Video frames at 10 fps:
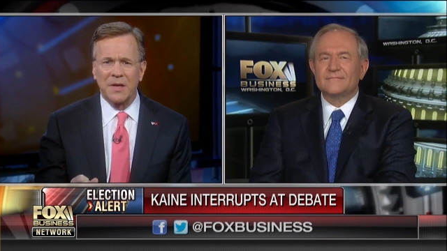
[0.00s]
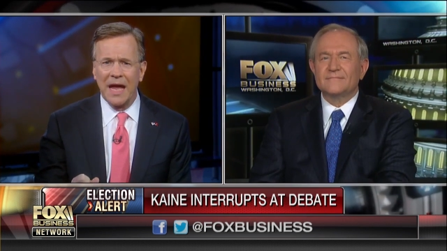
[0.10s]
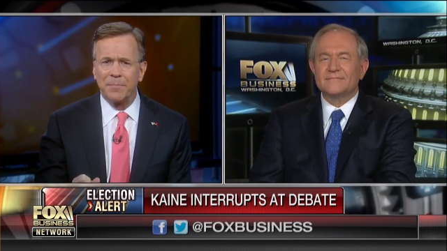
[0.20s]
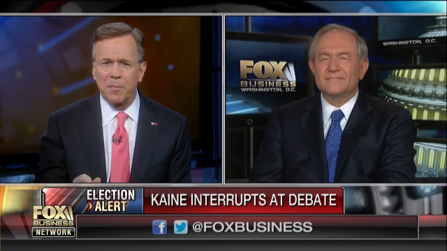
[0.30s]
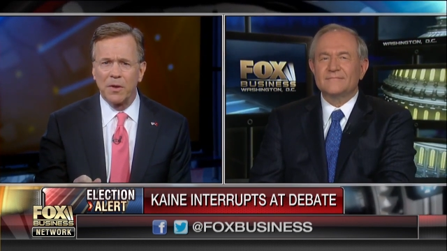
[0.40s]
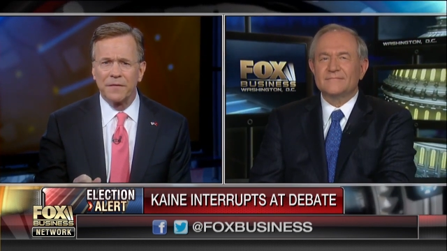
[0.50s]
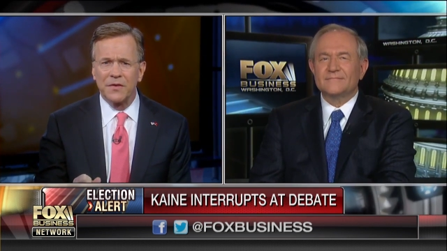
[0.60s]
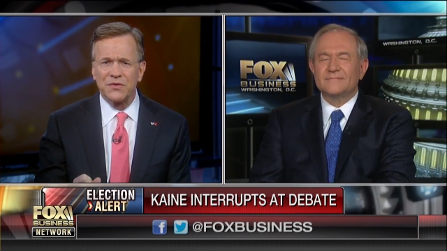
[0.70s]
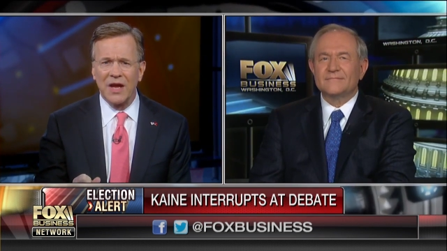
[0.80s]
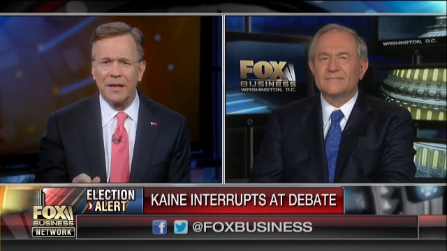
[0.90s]
Speaker 1: capable of
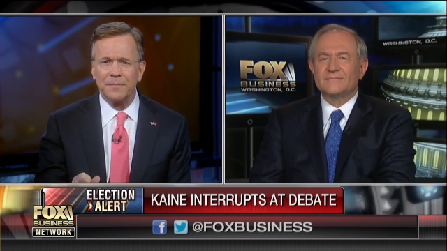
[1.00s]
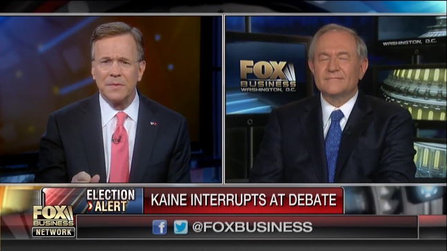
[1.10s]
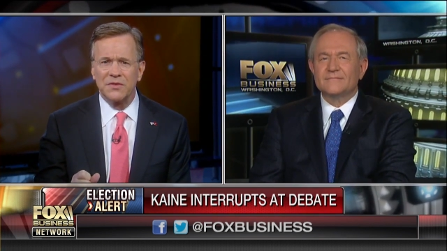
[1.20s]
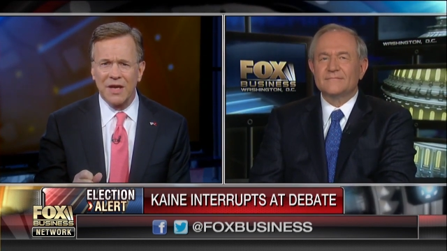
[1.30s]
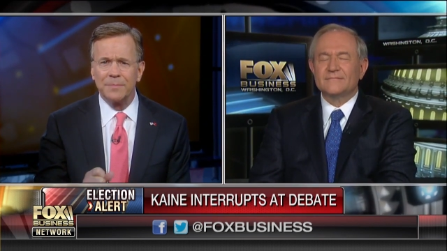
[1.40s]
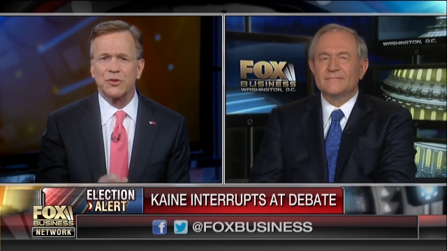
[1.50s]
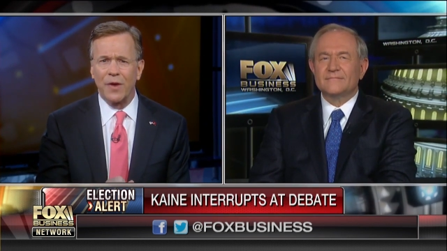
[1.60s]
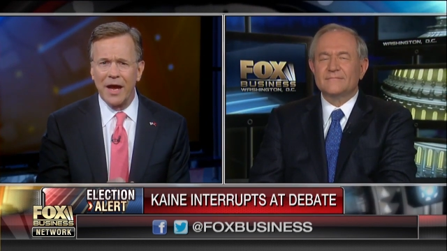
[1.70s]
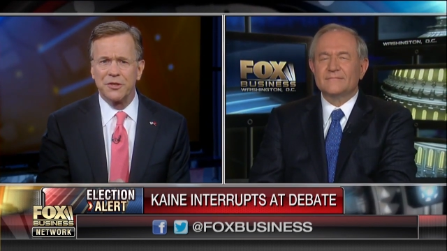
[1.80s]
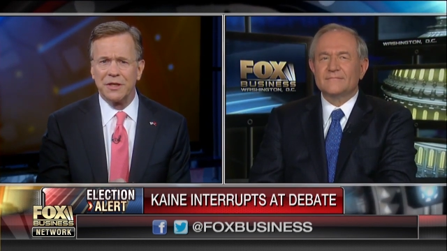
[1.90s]
the same same
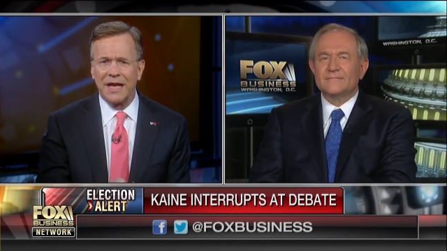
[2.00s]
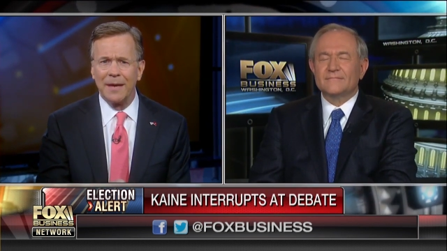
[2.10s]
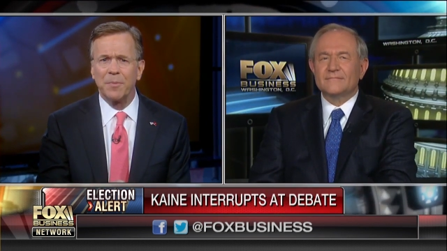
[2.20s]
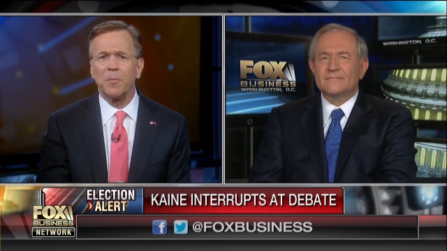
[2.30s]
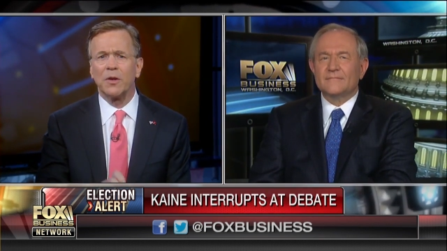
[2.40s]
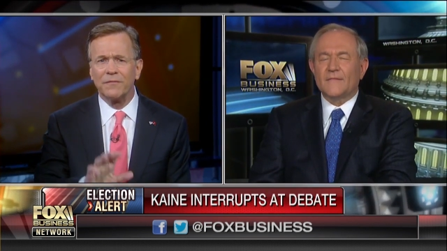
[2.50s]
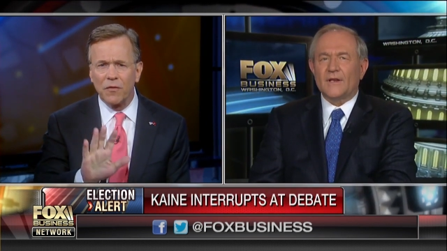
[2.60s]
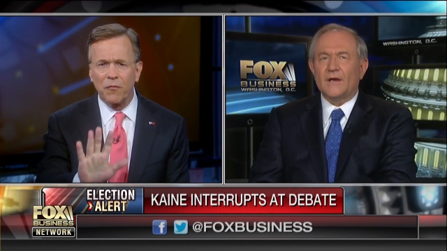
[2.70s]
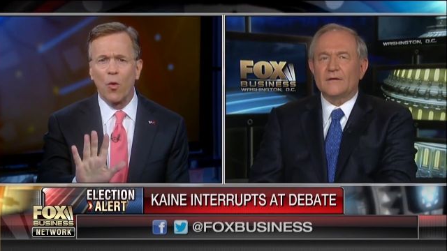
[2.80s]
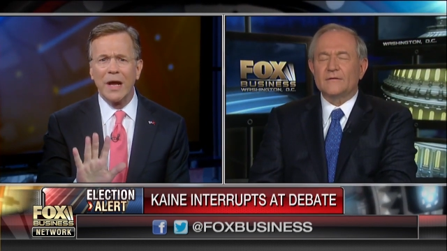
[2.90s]
strategy, capable of
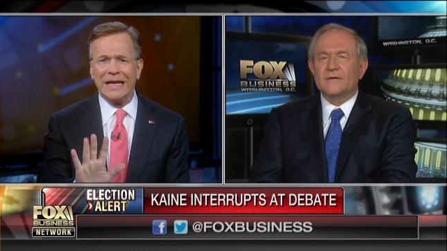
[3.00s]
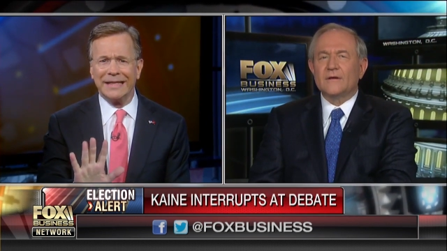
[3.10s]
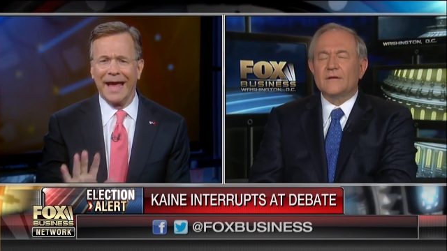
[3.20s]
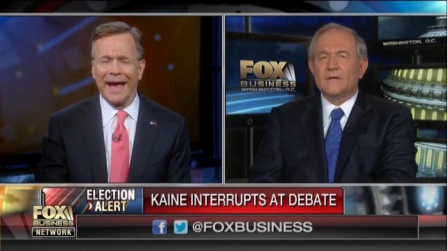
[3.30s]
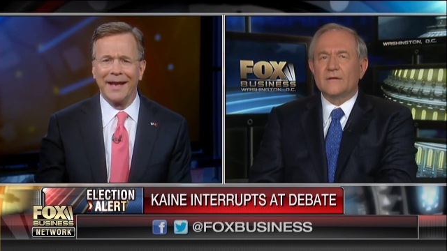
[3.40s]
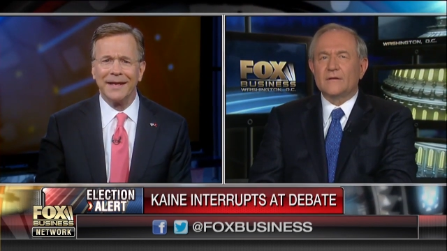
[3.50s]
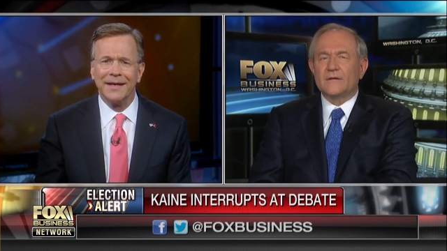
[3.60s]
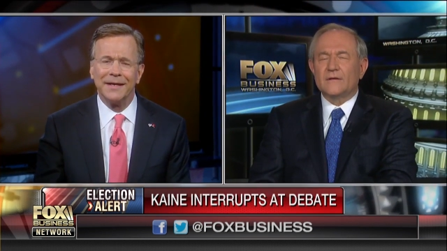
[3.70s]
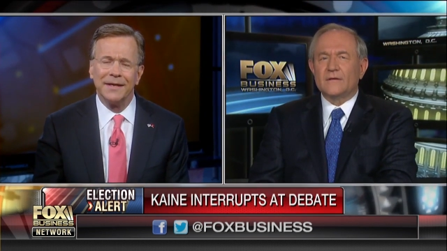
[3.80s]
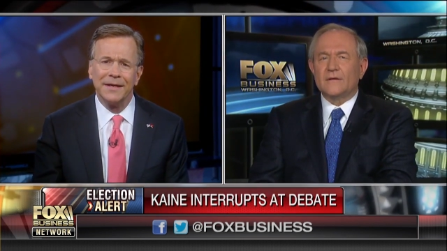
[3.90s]
uh, avoiding uh, that?
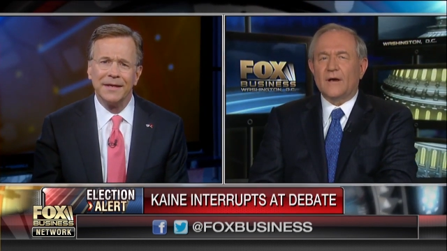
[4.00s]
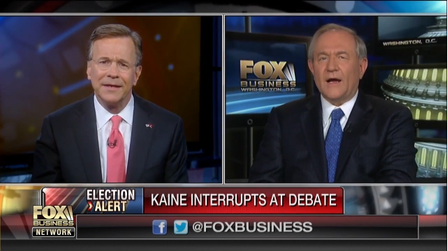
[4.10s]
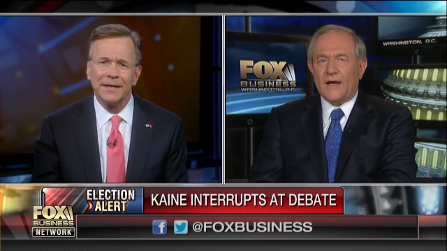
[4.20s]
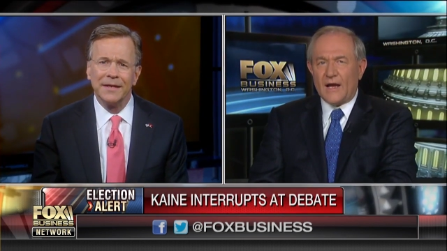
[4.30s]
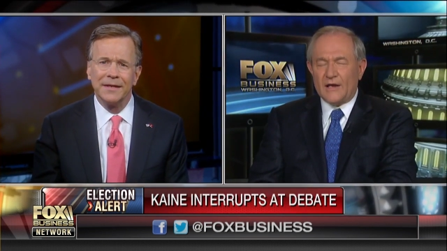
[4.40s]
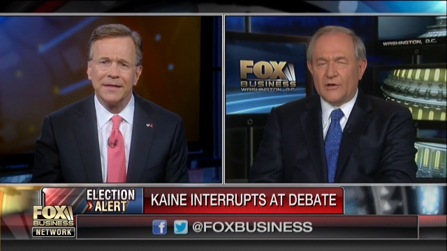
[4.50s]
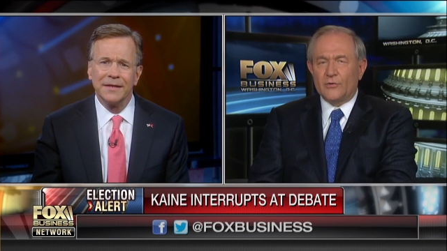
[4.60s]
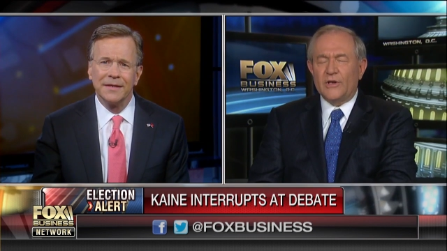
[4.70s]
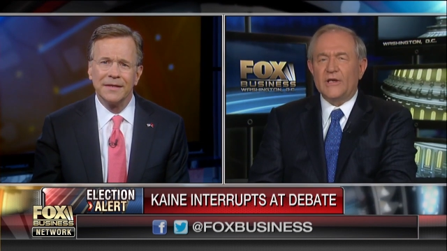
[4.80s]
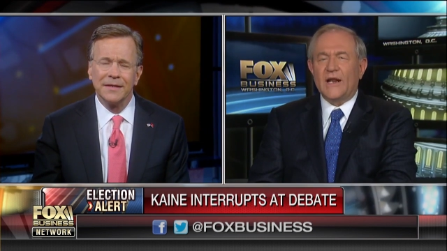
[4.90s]
I, I,
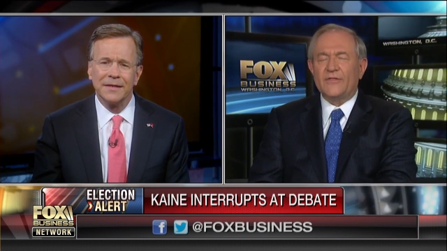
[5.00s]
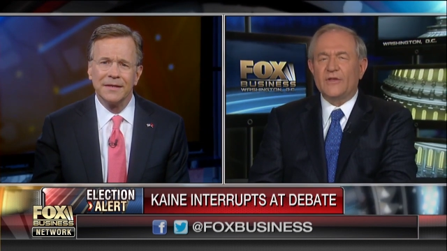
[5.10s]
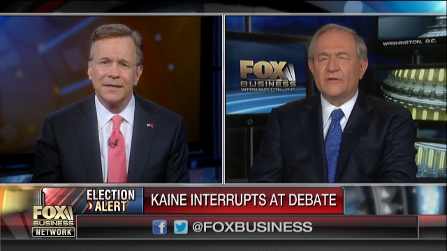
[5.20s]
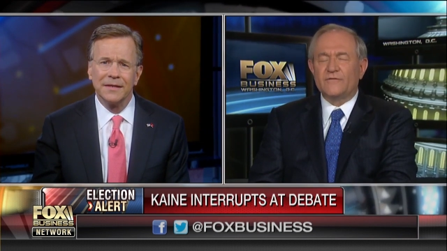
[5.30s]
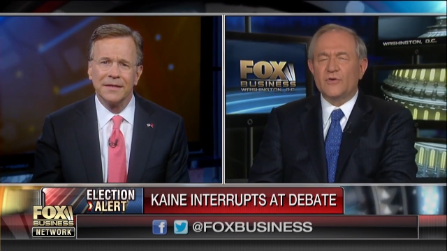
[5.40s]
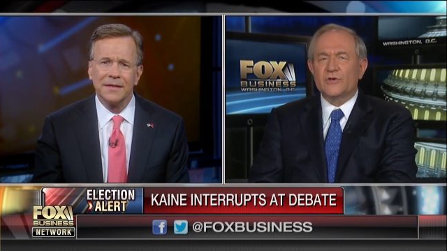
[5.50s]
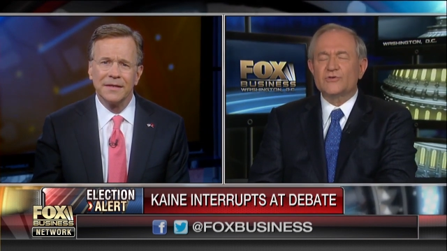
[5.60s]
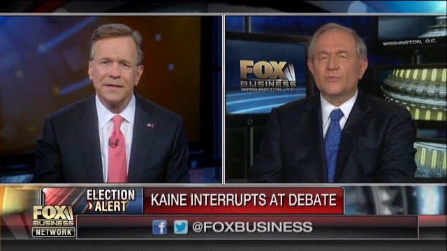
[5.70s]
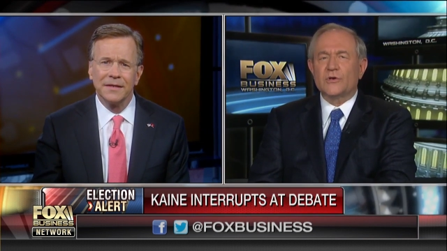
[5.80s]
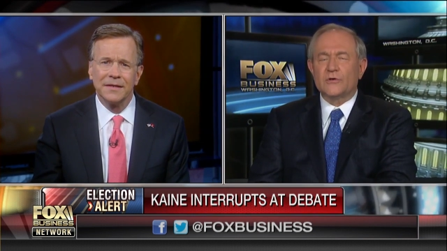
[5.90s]
agree, and I think the
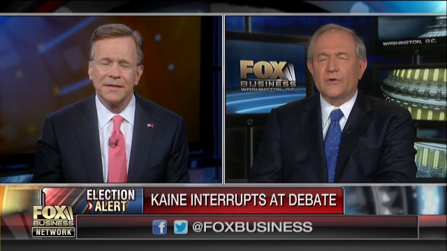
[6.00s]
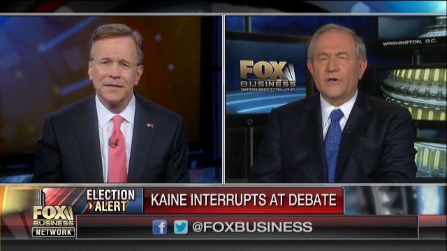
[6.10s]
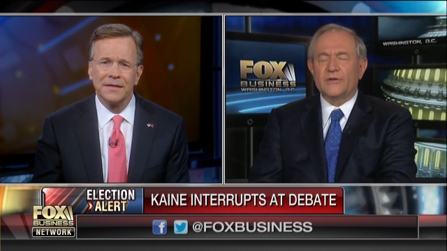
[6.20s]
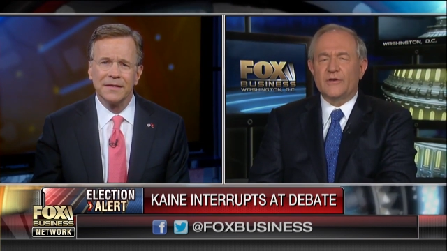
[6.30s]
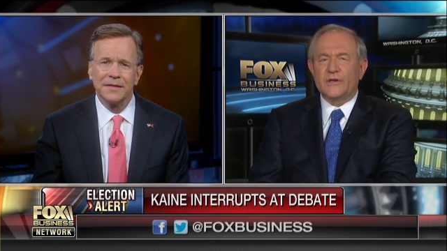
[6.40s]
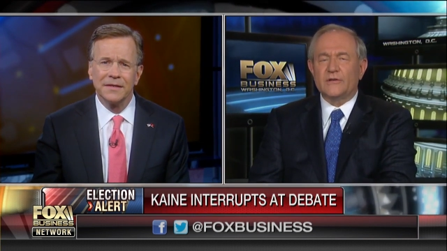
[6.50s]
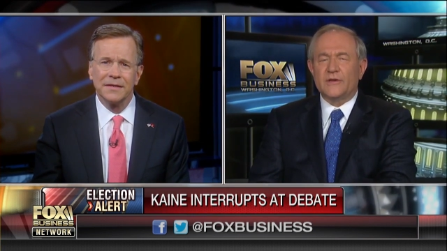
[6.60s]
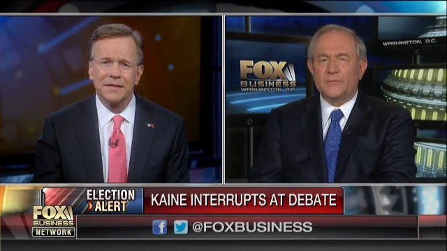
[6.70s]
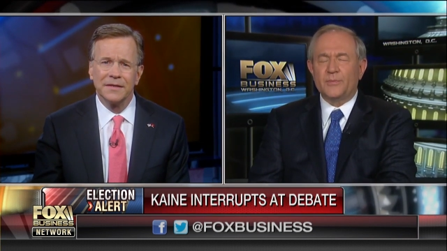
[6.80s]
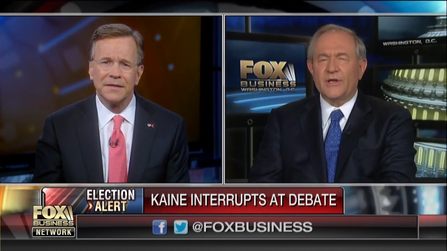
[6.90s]
viewers
Speaker 2: would agree that,
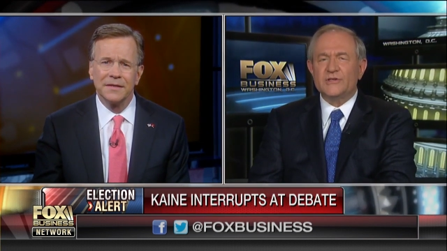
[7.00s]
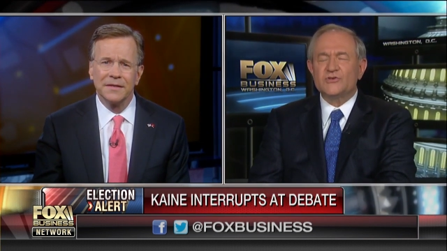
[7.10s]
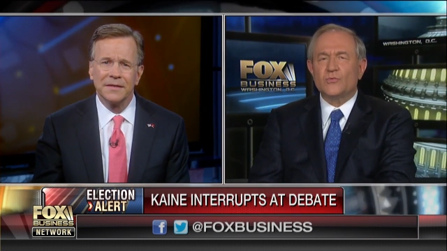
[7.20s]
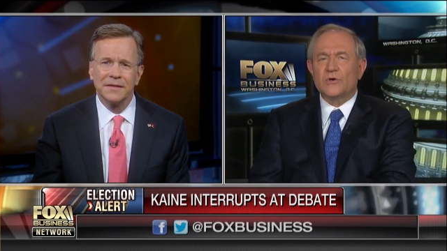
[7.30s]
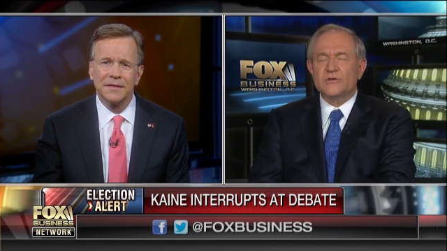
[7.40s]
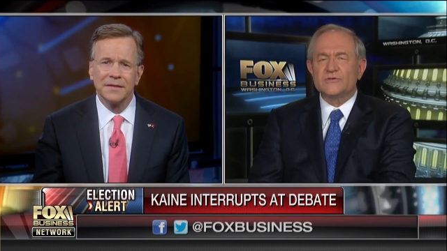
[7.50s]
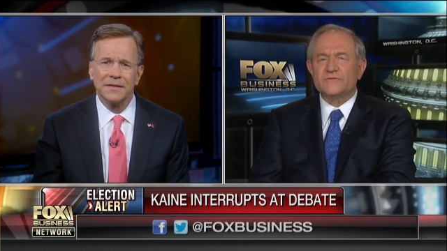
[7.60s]
that Pence was